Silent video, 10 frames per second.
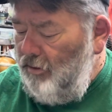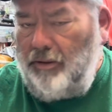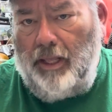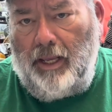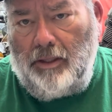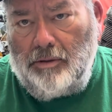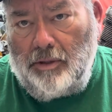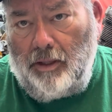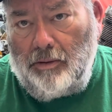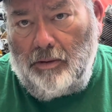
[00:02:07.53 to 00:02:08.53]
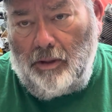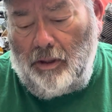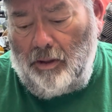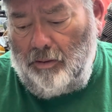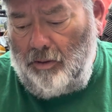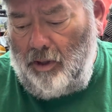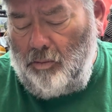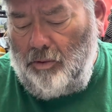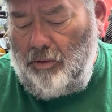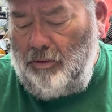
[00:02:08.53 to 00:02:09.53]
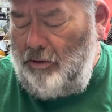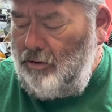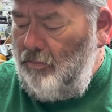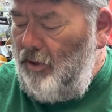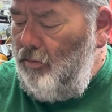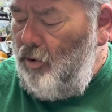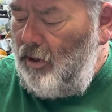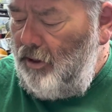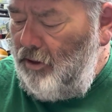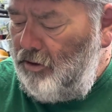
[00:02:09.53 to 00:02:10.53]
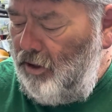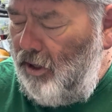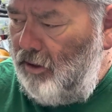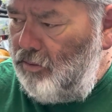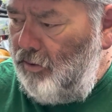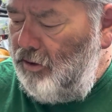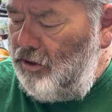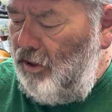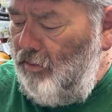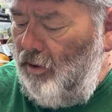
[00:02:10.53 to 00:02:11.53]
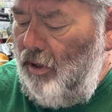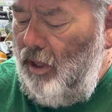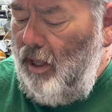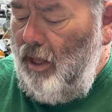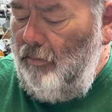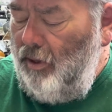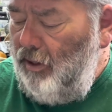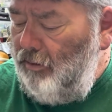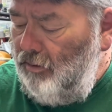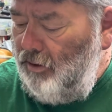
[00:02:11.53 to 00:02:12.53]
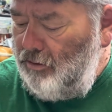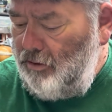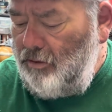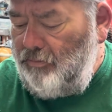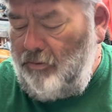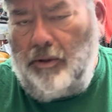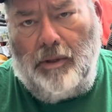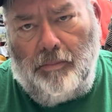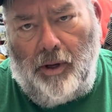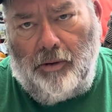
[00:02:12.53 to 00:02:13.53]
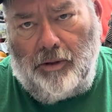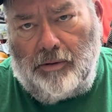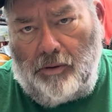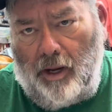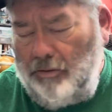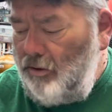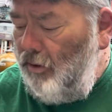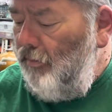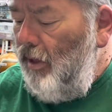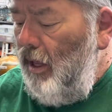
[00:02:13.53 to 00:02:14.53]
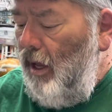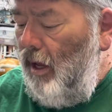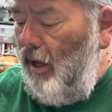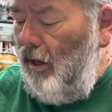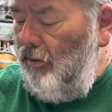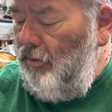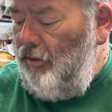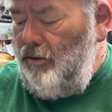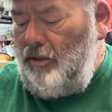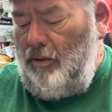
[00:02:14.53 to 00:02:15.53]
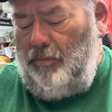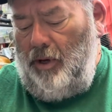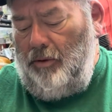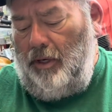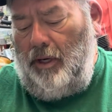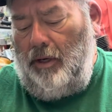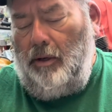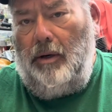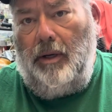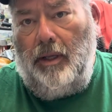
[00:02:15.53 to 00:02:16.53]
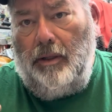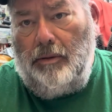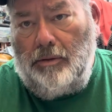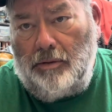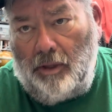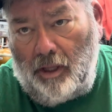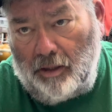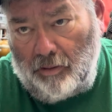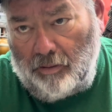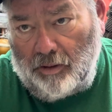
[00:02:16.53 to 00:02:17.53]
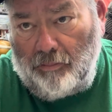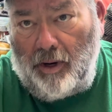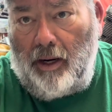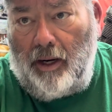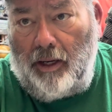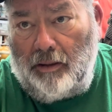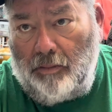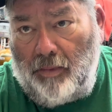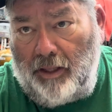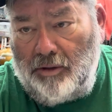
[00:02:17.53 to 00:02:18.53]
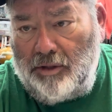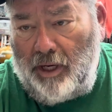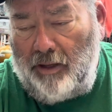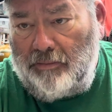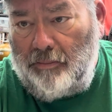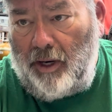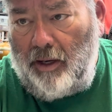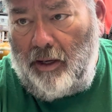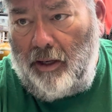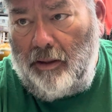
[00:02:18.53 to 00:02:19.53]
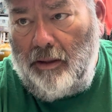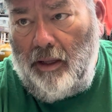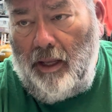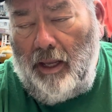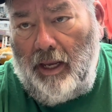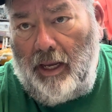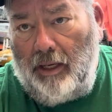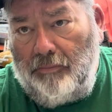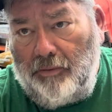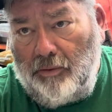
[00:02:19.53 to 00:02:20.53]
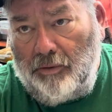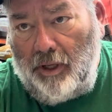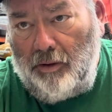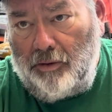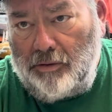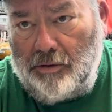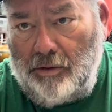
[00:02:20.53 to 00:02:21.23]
the things that, this will be more clear to you as we assemble, but this is for the components, right? So this component here is the bearing, the main shaft bearing. And if you'll notice,